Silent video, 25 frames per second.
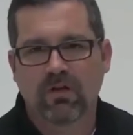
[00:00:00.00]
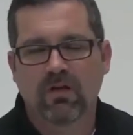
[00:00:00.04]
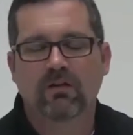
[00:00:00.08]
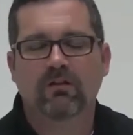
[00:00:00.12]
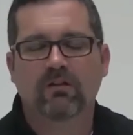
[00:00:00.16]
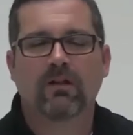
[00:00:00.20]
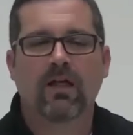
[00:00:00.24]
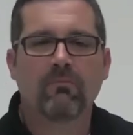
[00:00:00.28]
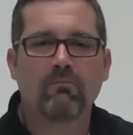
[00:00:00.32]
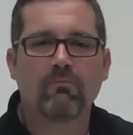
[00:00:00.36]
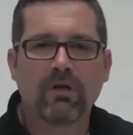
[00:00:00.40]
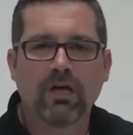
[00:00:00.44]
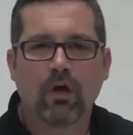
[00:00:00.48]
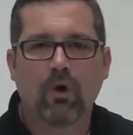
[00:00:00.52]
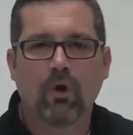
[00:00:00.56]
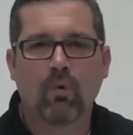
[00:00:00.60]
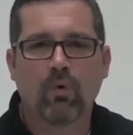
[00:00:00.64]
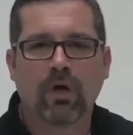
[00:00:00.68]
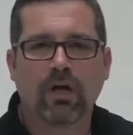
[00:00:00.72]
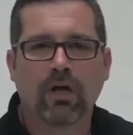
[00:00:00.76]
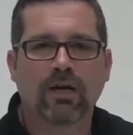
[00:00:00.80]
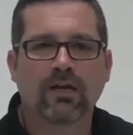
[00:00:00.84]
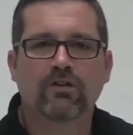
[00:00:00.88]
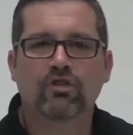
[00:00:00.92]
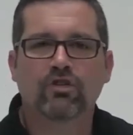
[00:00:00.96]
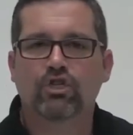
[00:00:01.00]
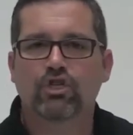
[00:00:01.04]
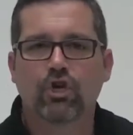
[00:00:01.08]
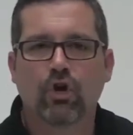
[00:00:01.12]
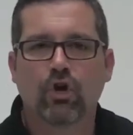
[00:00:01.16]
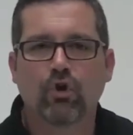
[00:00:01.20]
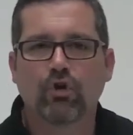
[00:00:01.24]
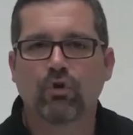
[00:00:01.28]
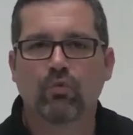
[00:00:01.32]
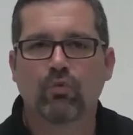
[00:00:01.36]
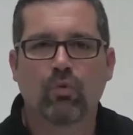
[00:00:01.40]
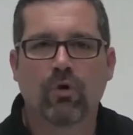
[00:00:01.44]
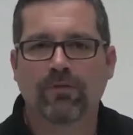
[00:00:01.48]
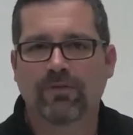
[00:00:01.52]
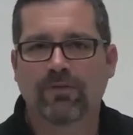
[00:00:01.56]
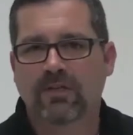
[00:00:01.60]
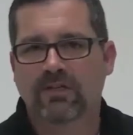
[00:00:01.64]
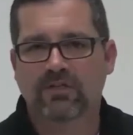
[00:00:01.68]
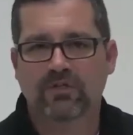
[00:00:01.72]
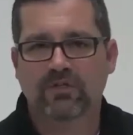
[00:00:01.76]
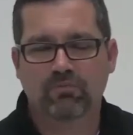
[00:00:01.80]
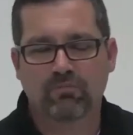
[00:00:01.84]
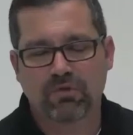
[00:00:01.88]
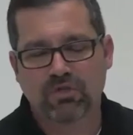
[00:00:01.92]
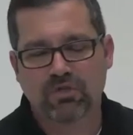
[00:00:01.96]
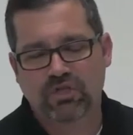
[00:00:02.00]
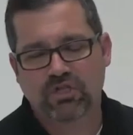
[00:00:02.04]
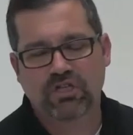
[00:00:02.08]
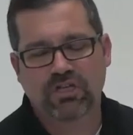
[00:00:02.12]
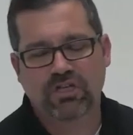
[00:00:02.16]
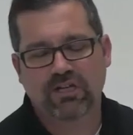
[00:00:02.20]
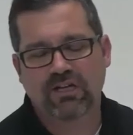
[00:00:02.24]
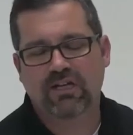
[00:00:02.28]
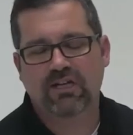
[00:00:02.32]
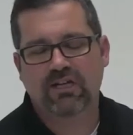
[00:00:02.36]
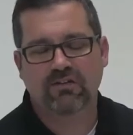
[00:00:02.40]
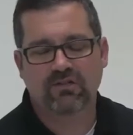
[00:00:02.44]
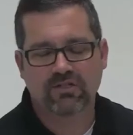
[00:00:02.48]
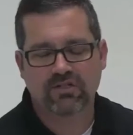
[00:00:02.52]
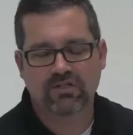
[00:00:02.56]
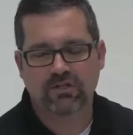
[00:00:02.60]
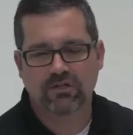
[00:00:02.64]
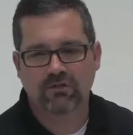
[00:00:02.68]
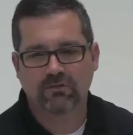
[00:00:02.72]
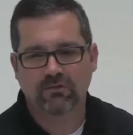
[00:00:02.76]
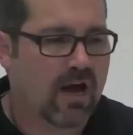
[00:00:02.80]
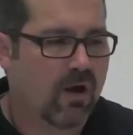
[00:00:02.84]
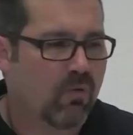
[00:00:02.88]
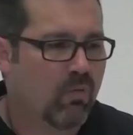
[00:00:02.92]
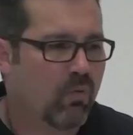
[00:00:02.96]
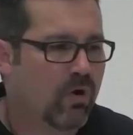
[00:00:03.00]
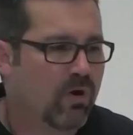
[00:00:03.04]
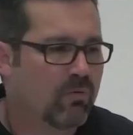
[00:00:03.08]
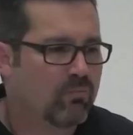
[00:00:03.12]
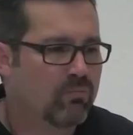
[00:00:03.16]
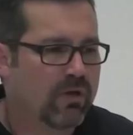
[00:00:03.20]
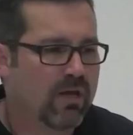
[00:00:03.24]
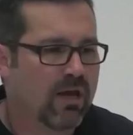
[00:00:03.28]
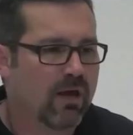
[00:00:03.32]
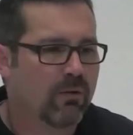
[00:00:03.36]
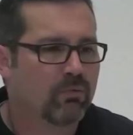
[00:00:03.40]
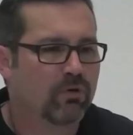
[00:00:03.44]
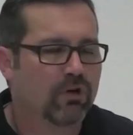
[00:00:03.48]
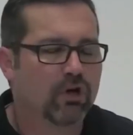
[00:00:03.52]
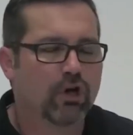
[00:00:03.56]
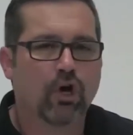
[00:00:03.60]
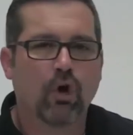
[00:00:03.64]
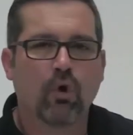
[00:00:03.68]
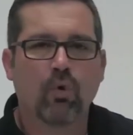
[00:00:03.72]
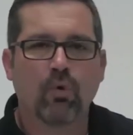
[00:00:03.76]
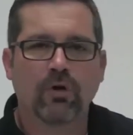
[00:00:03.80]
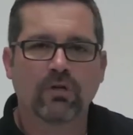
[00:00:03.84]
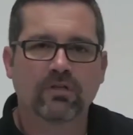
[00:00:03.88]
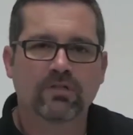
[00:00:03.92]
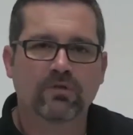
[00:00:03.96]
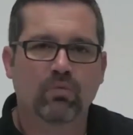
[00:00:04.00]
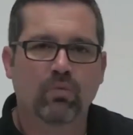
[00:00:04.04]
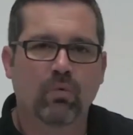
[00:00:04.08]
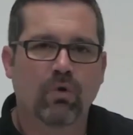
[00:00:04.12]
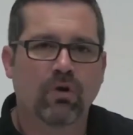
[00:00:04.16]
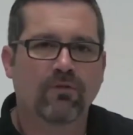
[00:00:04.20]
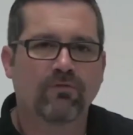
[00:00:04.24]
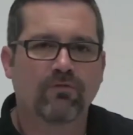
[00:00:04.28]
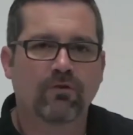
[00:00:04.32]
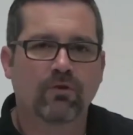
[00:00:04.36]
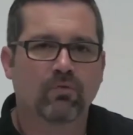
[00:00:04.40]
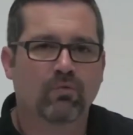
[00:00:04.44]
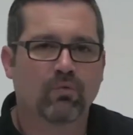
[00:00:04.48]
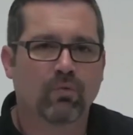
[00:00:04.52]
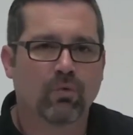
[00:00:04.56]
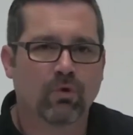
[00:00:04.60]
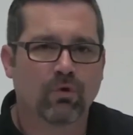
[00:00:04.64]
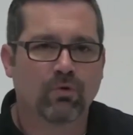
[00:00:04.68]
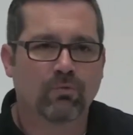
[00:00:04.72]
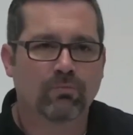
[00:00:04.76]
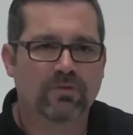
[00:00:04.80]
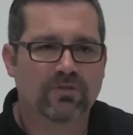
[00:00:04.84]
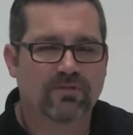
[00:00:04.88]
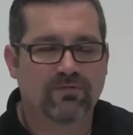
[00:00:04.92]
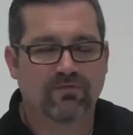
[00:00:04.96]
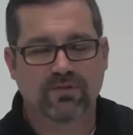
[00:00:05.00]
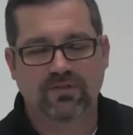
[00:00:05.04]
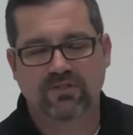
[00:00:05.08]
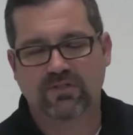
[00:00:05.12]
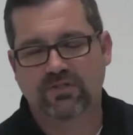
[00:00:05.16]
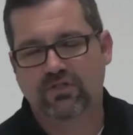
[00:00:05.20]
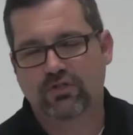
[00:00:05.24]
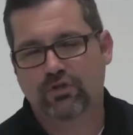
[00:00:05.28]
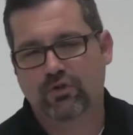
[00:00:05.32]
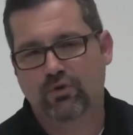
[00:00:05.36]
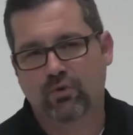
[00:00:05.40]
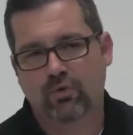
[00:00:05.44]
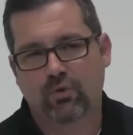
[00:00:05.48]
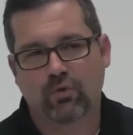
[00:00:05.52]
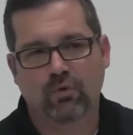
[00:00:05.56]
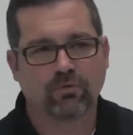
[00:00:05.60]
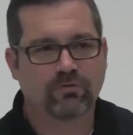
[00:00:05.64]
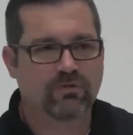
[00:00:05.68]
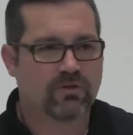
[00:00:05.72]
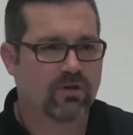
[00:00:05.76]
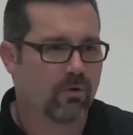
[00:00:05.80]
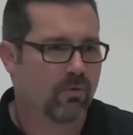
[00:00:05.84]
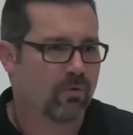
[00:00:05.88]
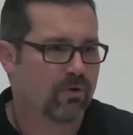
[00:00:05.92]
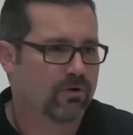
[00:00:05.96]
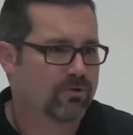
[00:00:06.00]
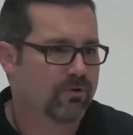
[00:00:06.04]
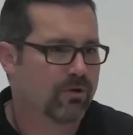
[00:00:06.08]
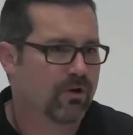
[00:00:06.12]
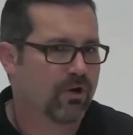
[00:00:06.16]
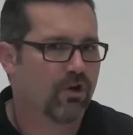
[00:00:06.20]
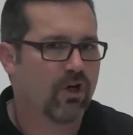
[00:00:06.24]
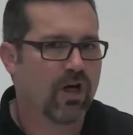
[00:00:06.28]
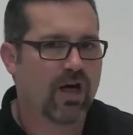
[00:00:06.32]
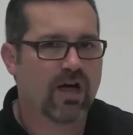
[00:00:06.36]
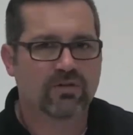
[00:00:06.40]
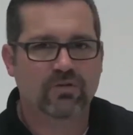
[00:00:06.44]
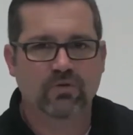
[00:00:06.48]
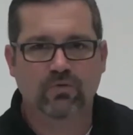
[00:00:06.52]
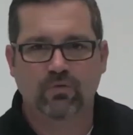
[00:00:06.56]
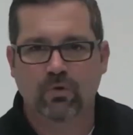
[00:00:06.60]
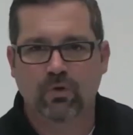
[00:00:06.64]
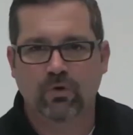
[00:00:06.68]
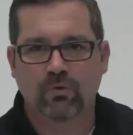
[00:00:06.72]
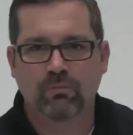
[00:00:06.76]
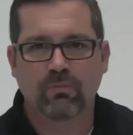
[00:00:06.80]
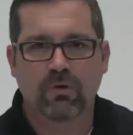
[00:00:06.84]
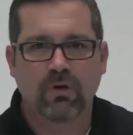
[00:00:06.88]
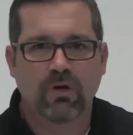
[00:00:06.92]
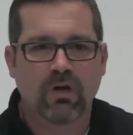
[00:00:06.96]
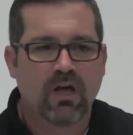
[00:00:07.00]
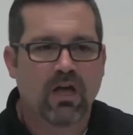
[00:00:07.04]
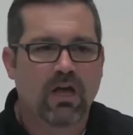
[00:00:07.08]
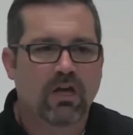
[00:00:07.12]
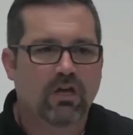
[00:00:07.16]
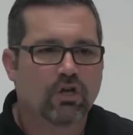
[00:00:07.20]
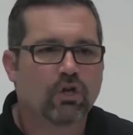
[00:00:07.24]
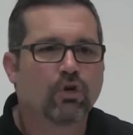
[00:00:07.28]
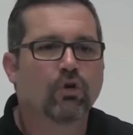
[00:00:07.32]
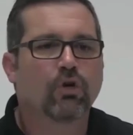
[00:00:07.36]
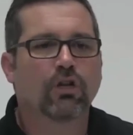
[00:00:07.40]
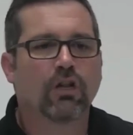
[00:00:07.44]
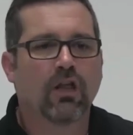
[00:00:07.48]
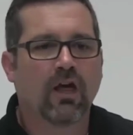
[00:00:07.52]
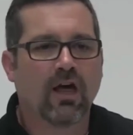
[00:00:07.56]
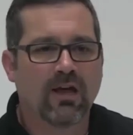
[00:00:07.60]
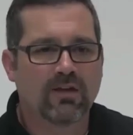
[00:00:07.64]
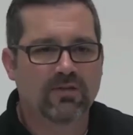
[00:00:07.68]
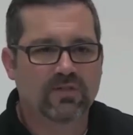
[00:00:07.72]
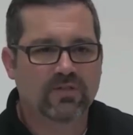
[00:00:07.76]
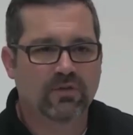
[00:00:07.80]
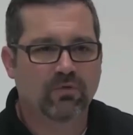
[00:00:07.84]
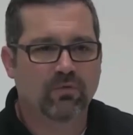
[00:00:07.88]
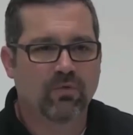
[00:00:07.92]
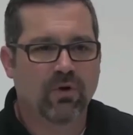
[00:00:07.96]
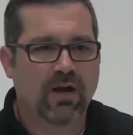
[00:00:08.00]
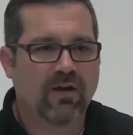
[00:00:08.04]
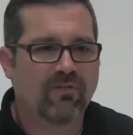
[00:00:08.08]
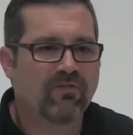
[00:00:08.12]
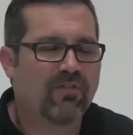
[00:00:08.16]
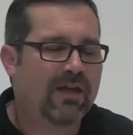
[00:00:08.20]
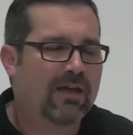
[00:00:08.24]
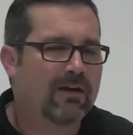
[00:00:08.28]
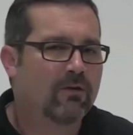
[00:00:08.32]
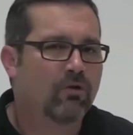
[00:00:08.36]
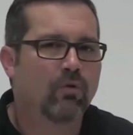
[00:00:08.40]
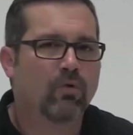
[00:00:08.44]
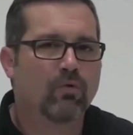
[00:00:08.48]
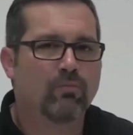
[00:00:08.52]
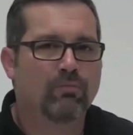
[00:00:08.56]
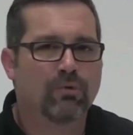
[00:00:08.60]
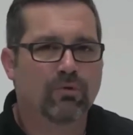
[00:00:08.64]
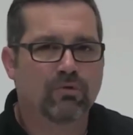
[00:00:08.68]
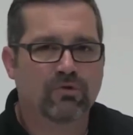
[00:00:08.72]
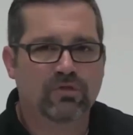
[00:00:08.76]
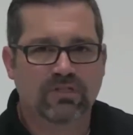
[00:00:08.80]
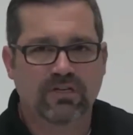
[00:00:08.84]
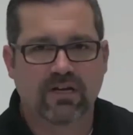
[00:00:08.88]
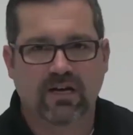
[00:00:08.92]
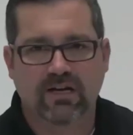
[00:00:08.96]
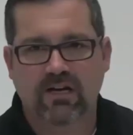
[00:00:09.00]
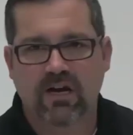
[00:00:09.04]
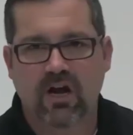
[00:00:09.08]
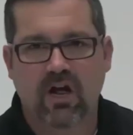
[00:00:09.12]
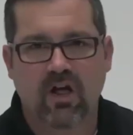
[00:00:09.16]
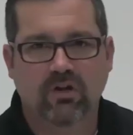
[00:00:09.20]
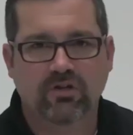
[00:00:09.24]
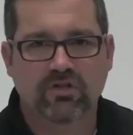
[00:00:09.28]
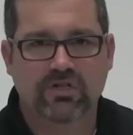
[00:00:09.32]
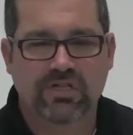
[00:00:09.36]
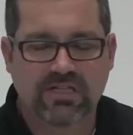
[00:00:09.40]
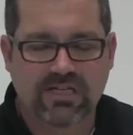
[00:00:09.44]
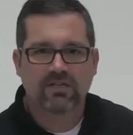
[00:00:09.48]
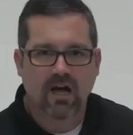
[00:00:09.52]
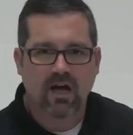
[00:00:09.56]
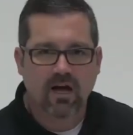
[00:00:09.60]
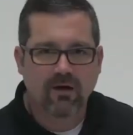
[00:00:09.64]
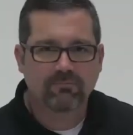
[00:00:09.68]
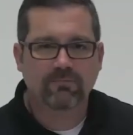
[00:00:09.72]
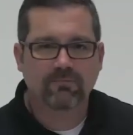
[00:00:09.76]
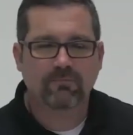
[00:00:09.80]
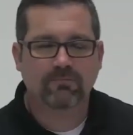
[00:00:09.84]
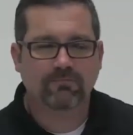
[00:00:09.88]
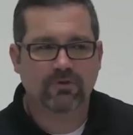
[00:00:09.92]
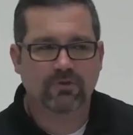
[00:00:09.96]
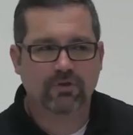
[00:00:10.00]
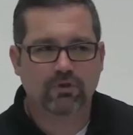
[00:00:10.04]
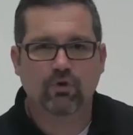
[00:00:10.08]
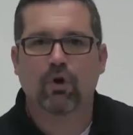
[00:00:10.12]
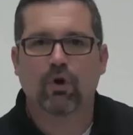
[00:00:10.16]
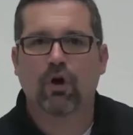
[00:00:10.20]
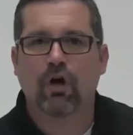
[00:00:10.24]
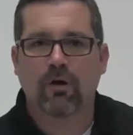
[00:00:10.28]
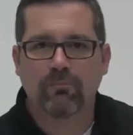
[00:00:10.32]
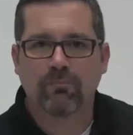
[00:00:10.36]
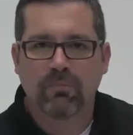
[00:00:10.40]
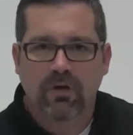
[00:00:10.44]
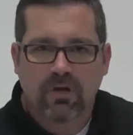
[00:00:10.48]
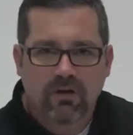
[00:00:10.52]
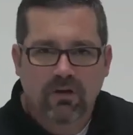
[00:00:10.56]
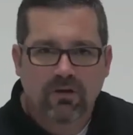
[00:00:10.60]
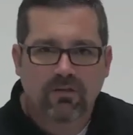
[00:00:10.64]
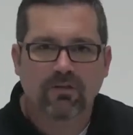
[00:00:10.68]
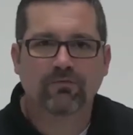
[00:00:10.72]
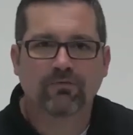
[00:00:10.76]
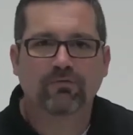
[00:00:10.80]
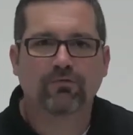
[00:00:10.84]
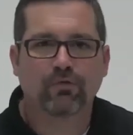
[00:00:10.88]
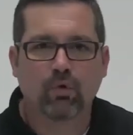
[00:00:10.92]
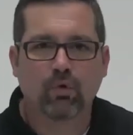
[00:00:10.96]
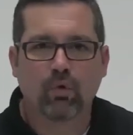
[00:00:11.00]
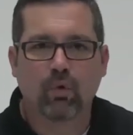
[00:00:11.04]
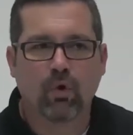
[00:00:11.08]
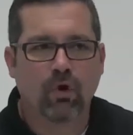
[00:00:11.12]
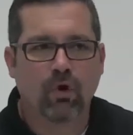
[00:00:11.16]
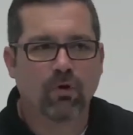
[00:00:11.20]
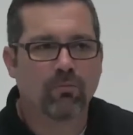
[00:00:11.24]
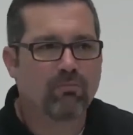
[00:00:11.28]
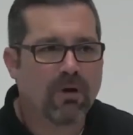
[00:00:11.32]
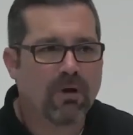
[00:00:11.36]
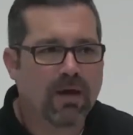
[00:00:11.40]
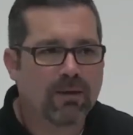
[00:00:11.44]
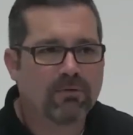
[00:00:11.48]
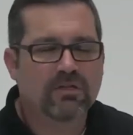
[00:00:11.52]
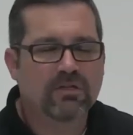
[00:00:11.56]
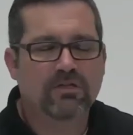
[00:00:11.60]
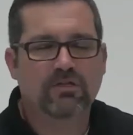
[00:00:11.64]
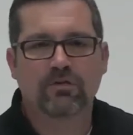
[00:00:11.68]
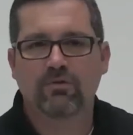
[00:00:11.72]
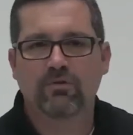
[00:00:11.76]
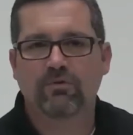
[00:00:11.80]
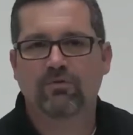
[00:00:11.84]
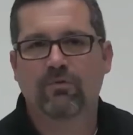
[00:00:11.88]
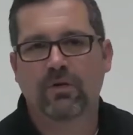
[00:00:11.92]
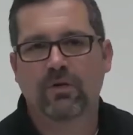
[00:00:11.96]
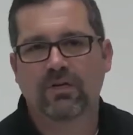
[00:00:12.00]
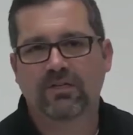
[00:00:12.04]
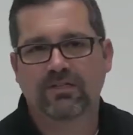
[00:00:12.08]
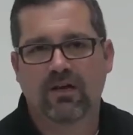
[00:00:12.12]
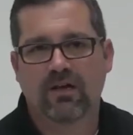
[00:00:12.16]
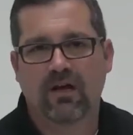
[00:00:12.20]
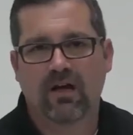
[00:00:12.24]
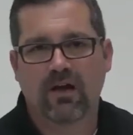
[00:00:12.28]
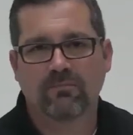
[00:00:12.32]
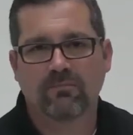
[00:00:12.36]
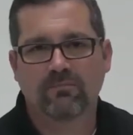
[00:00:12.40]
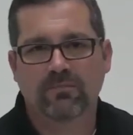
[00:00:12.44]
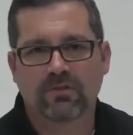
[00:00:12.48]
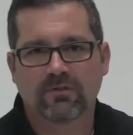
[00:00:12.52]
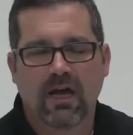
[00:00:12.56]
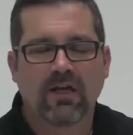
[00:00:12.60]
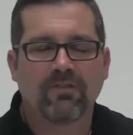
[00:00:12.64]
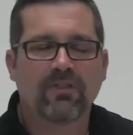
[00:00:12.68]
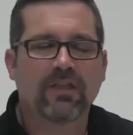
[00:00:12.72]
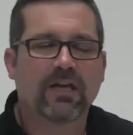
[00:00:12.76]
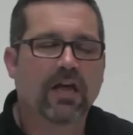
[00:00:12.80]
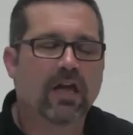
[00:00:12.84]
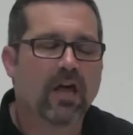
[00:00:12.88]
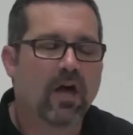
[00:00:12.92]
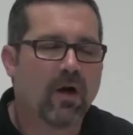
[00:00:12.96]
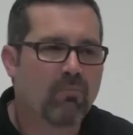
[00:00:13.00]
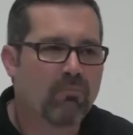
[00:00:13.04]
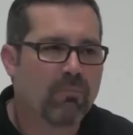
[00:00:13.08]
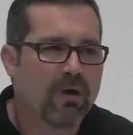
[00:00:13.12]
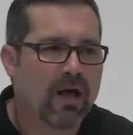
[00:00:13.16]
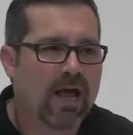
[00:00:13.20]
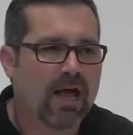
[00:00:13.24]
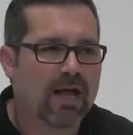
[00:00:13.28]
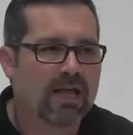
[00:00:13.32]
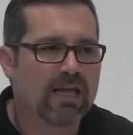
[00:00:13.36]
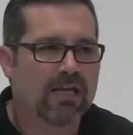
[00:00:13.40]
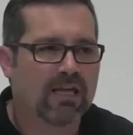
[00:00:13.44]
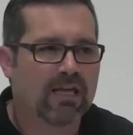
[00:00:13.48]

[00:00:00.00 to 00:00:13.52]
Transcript: Let me go in and show you what this machine can do. I want to be able to go into one of your rooms. If it's school, go into a classroom, utilize the Rev and/or Boost technology, top scrub the floor maybe 2-3 times, and then come back